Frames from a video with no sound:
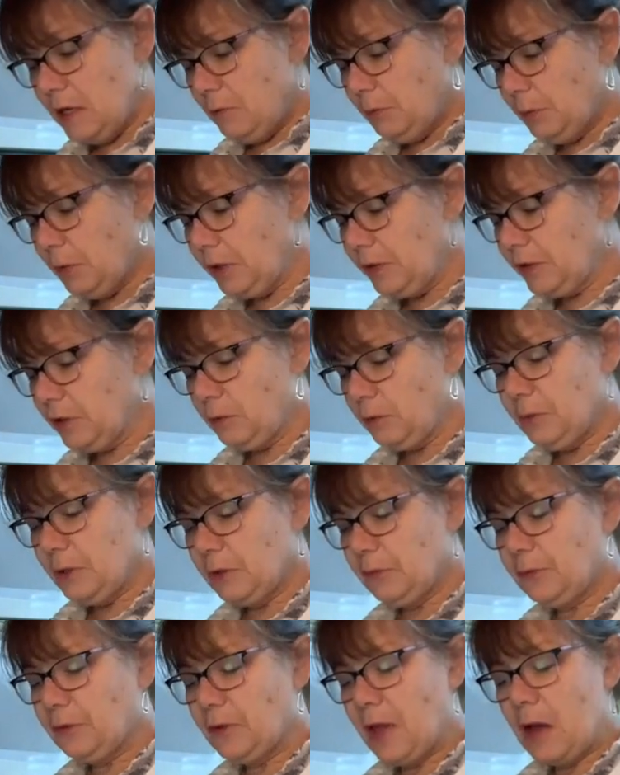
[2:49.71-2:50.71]
put a little bit
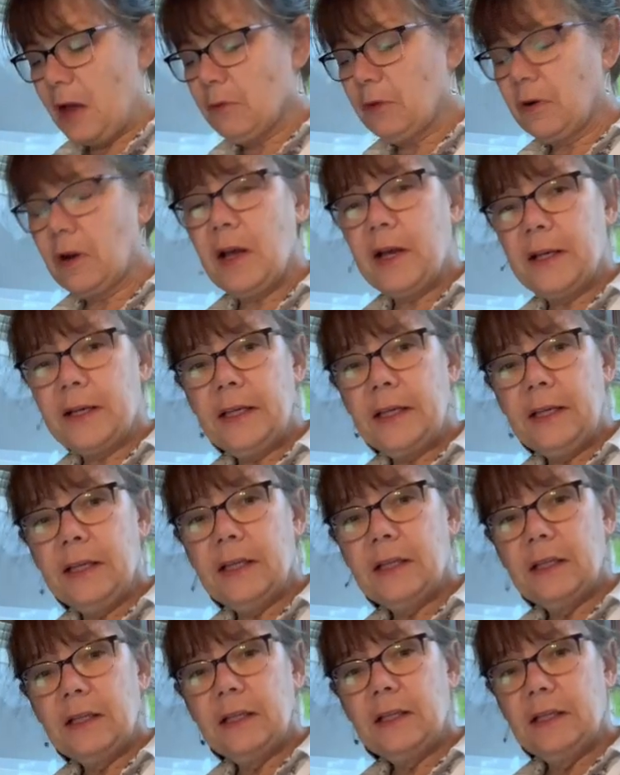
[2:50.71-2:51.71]
of flour on it,
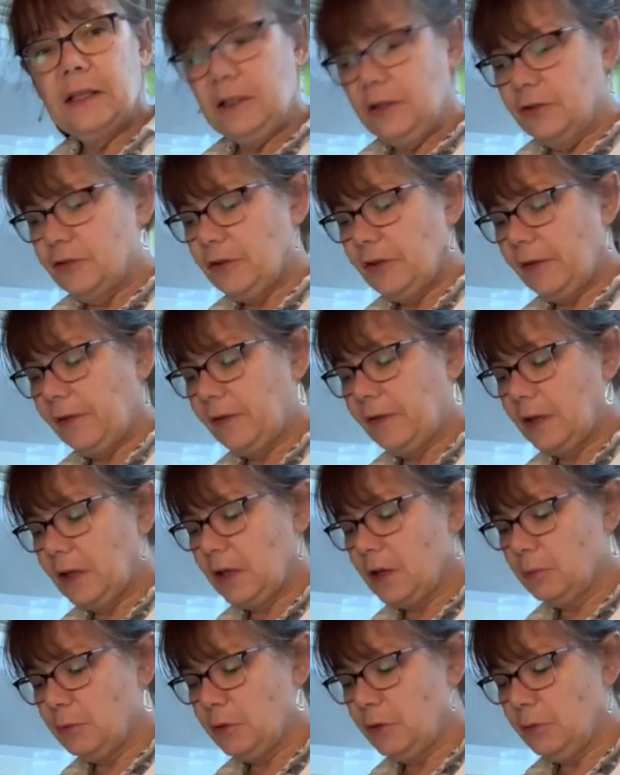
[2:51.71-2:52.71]
just like
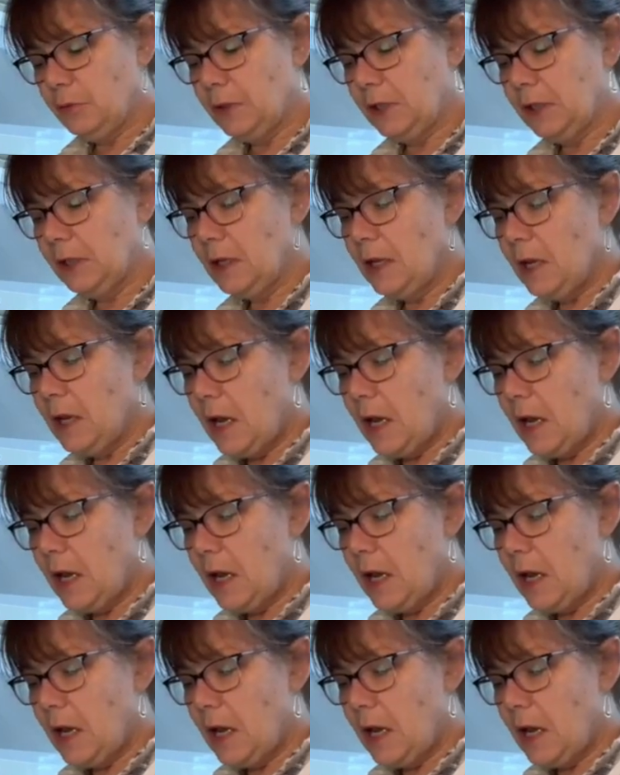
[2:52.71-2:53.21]
I'm doing.